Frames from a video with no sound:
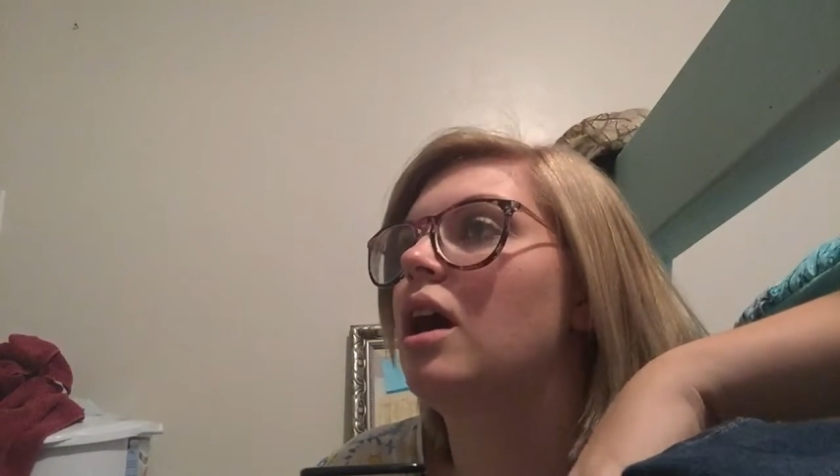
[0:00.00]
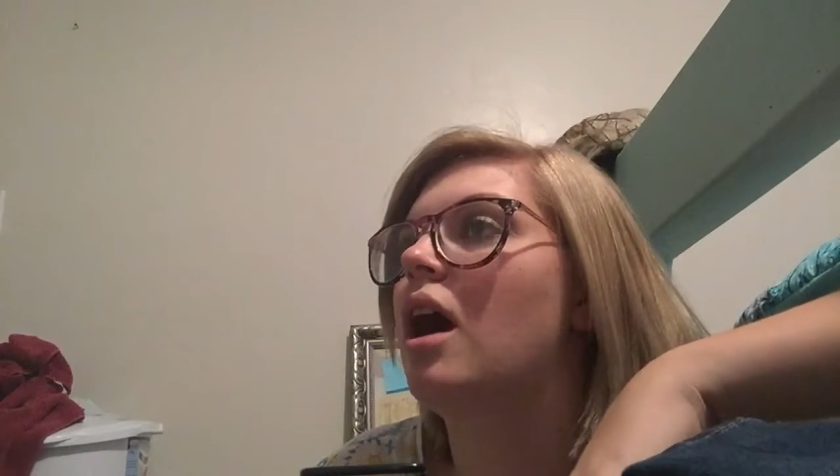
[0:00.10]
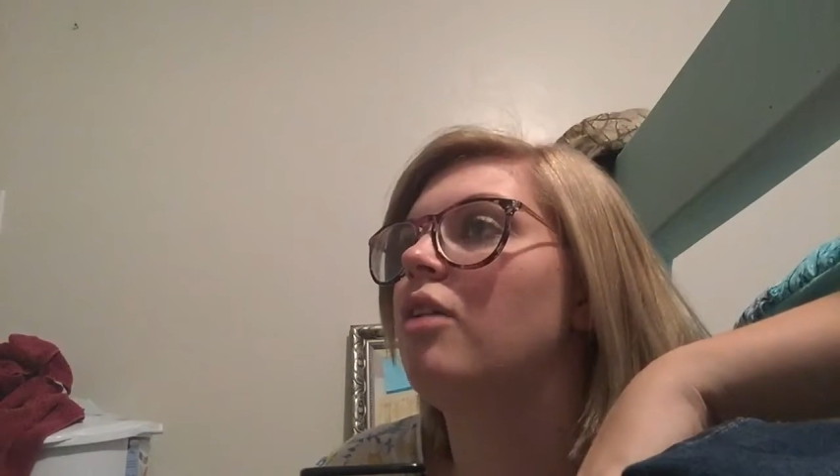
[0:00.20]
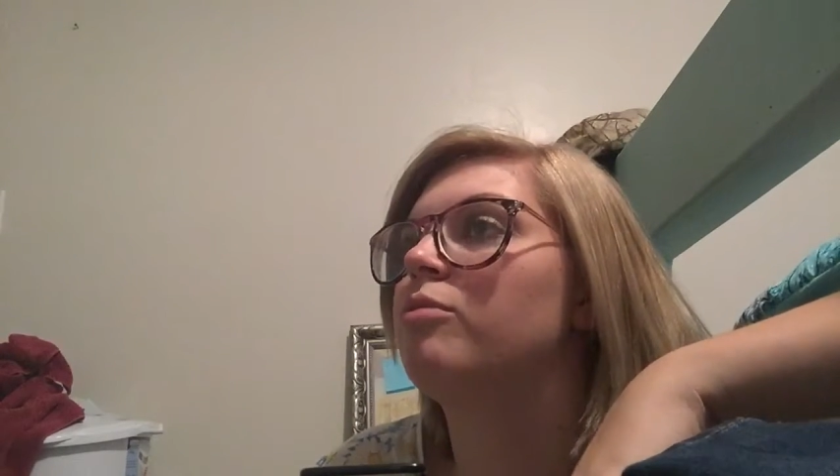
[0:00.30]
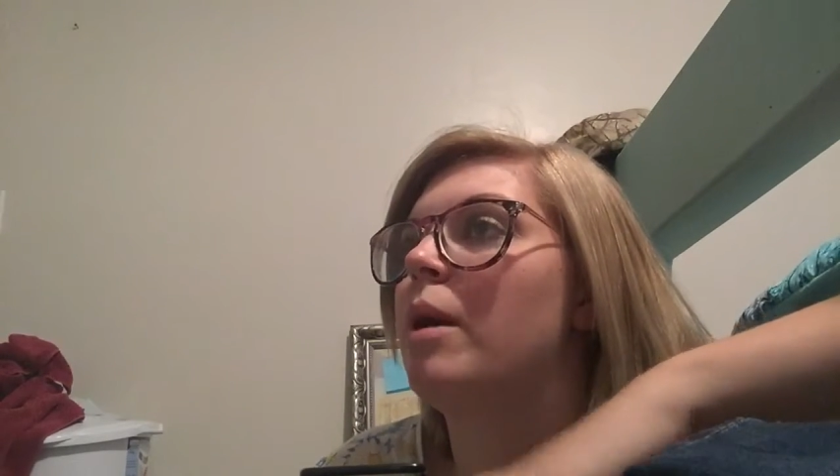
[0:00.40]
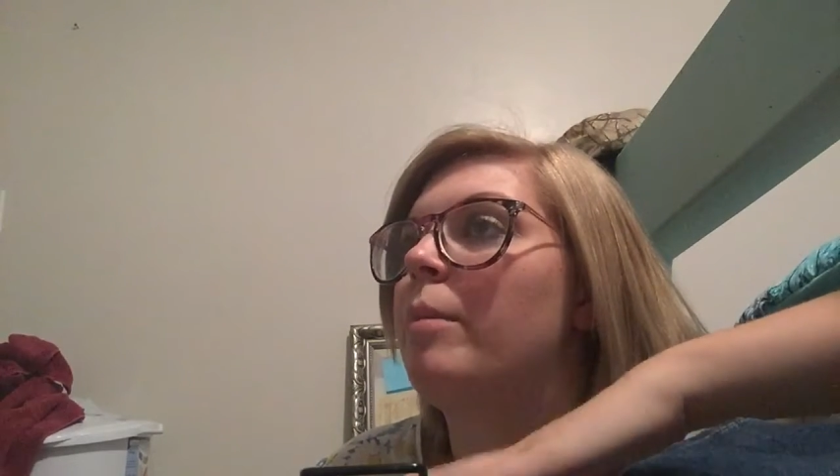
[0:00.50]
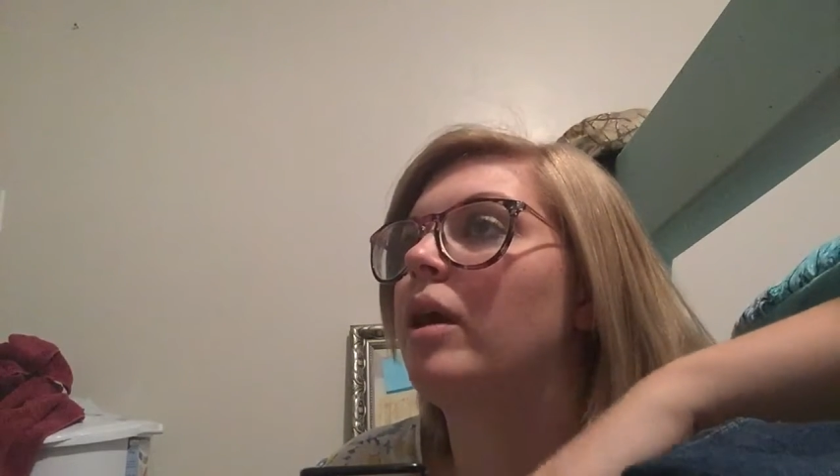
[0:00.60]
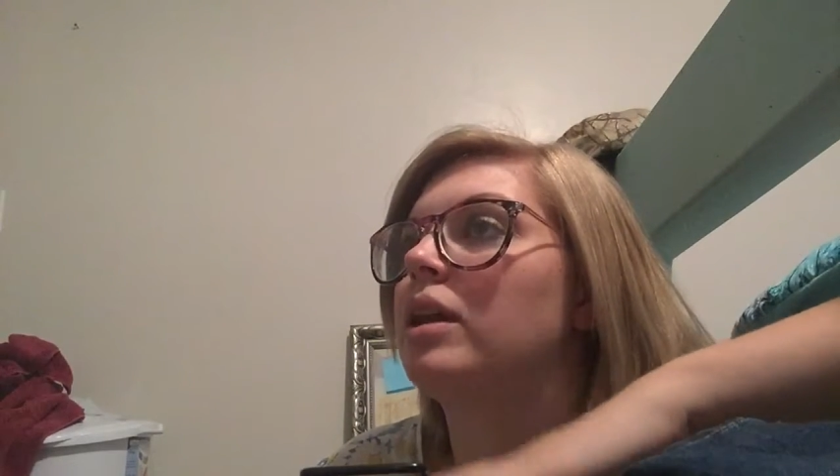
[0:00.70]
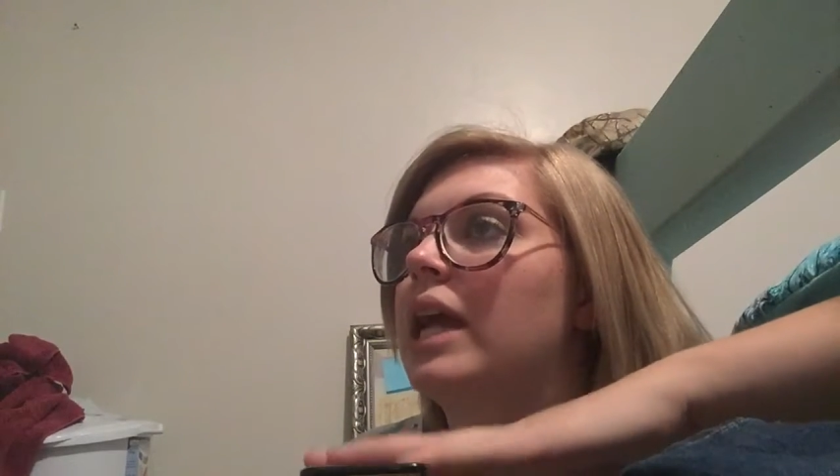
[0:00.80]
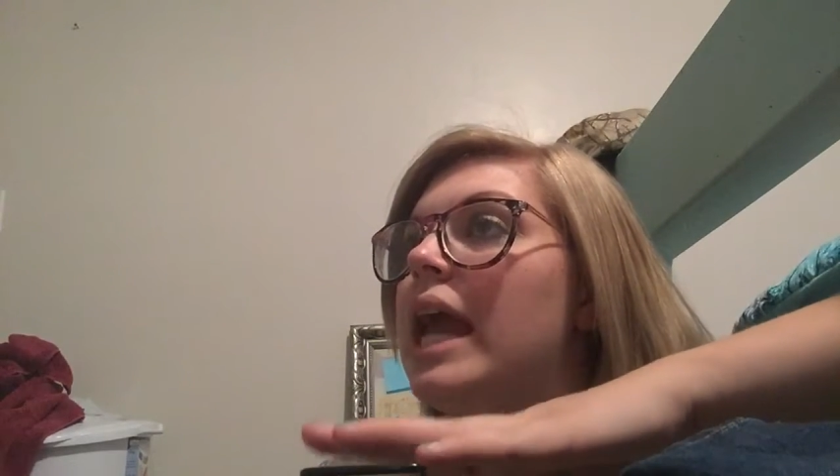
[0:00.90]
of my
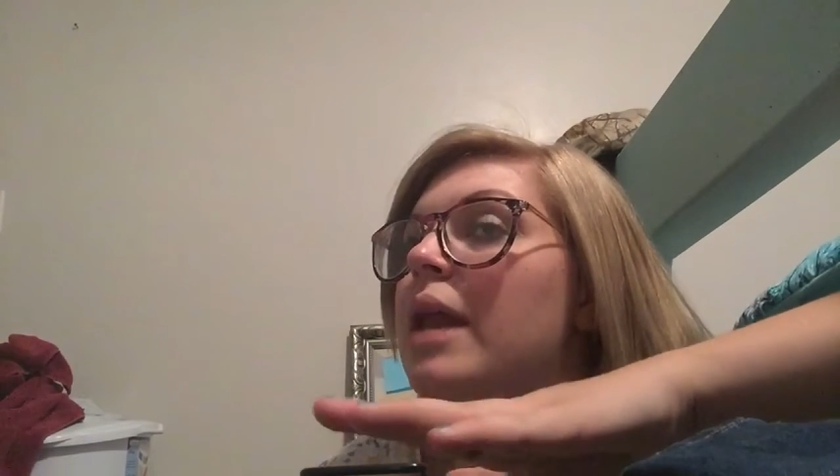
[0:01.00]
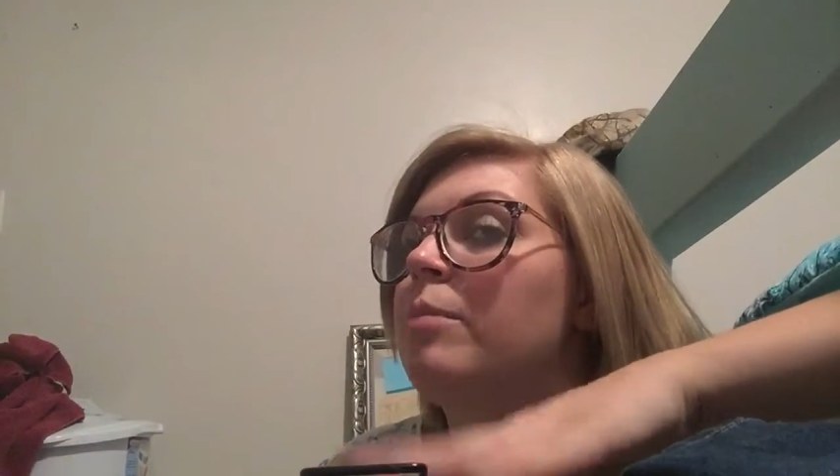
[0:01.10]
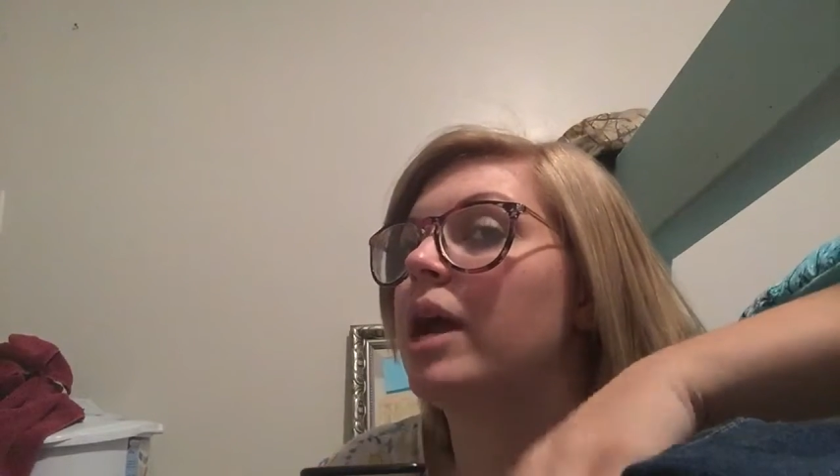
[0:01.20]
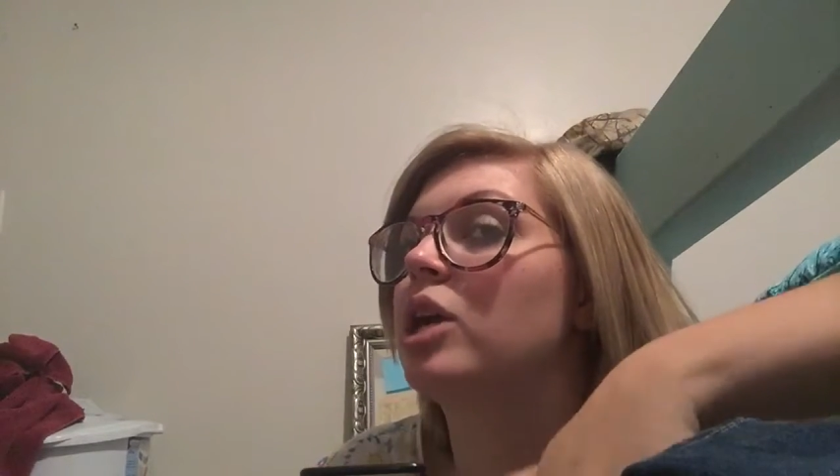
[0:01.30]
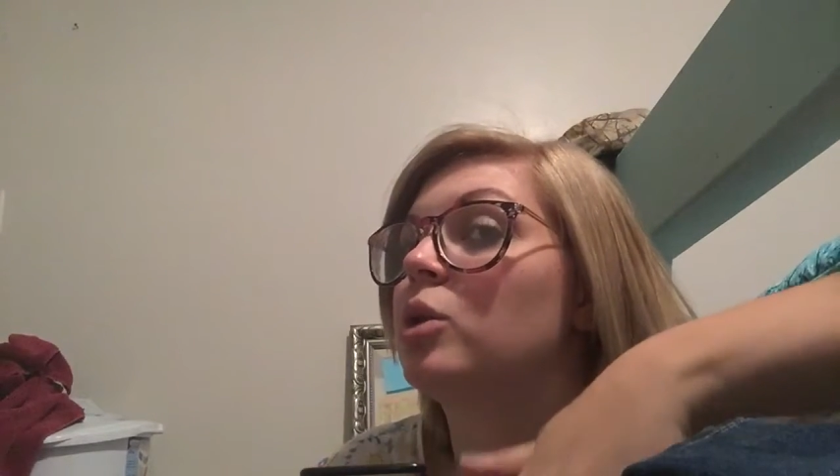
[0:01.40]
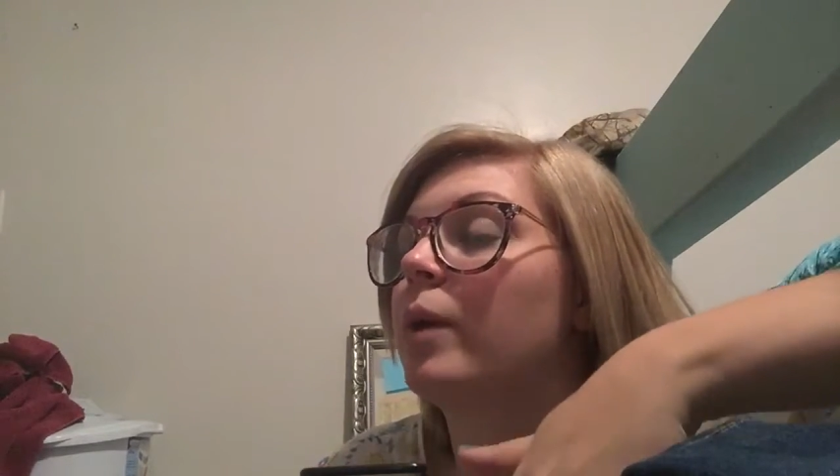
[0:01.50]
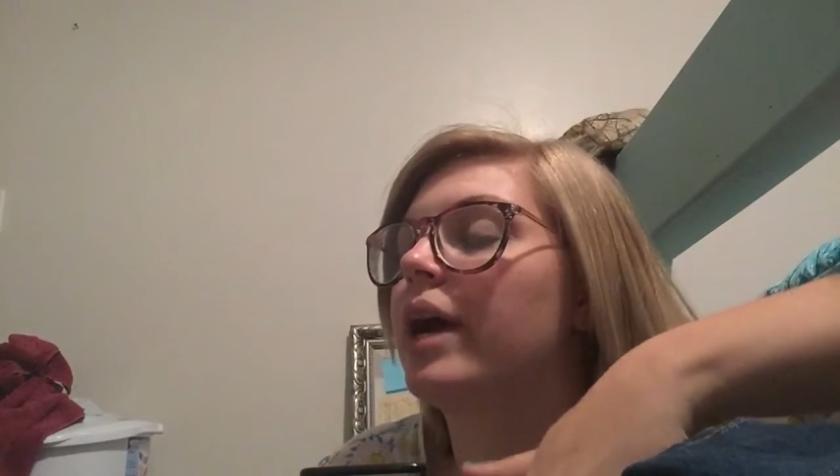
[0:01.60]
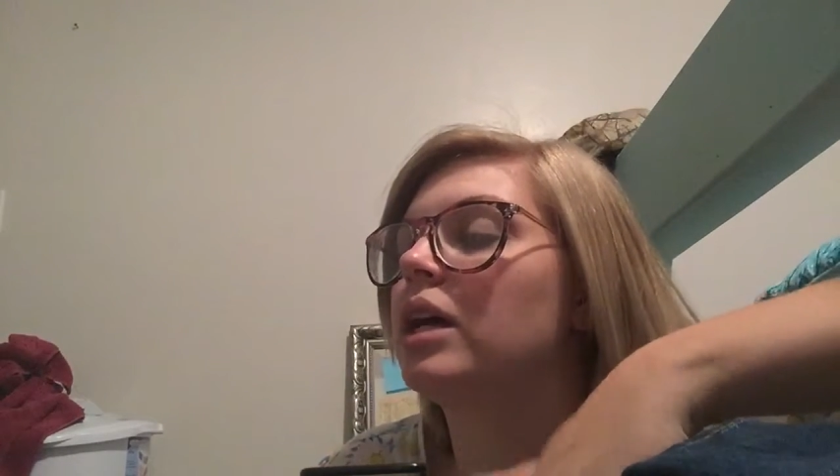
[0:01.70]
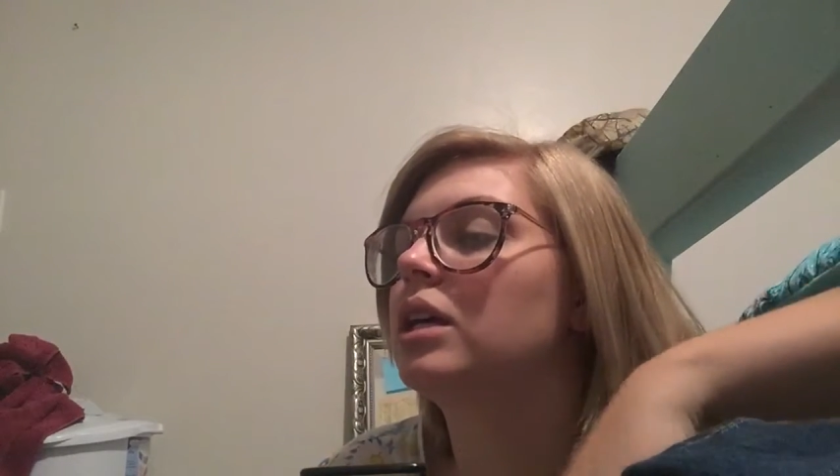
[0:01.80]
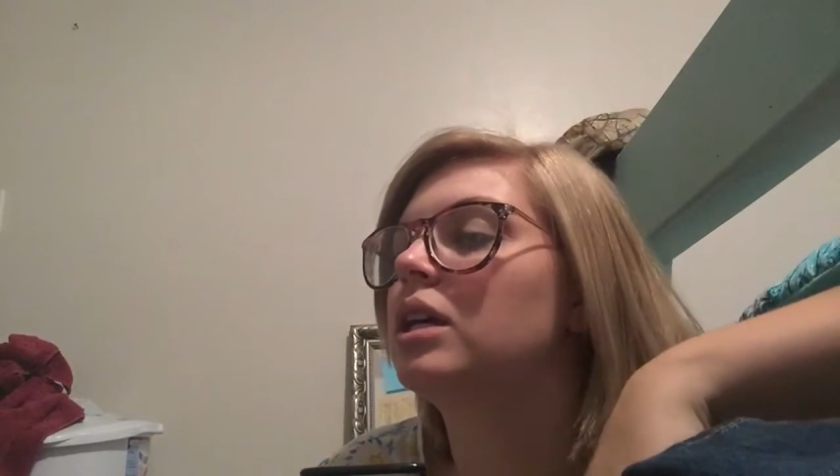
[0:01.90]
butt, like, in my
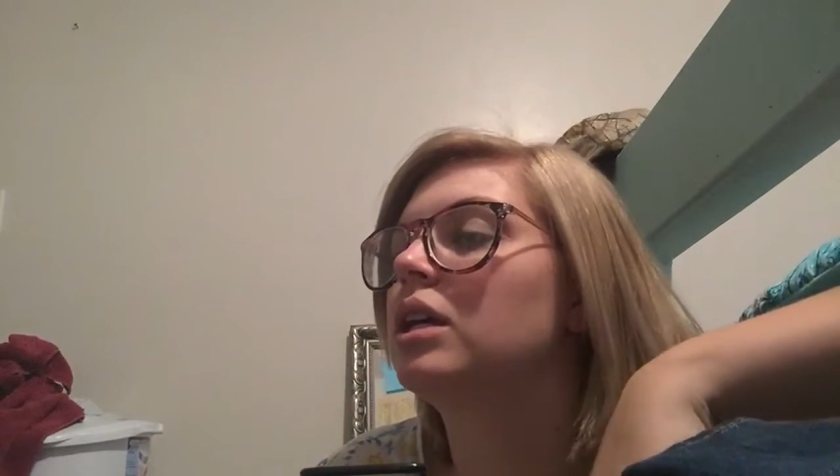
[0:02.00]
underwear.